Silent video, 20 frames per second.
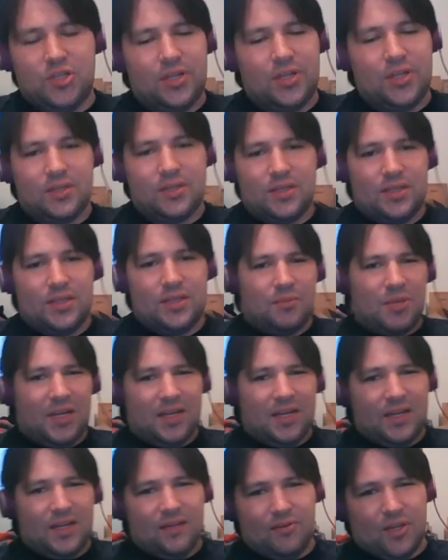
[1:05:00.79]
doesn't need to make
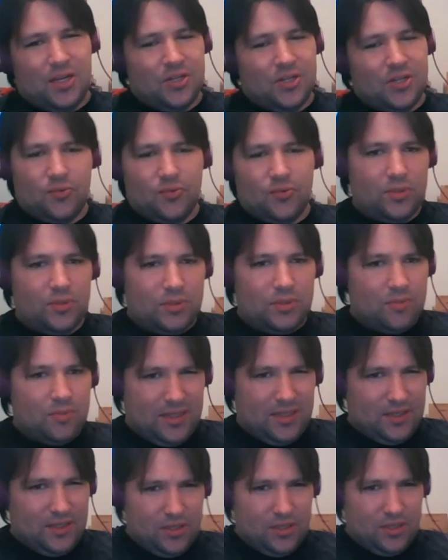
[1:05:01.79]
a navigation roll to make
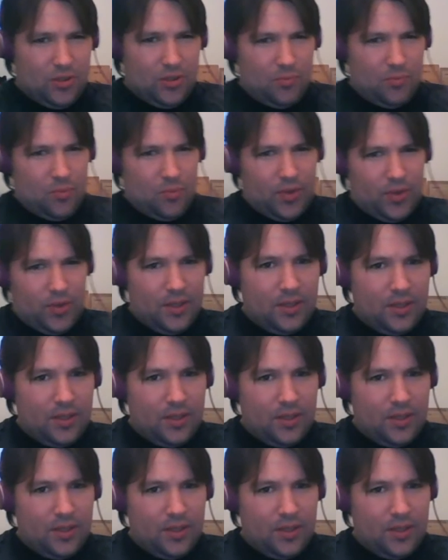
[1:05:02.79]
it to the jump point.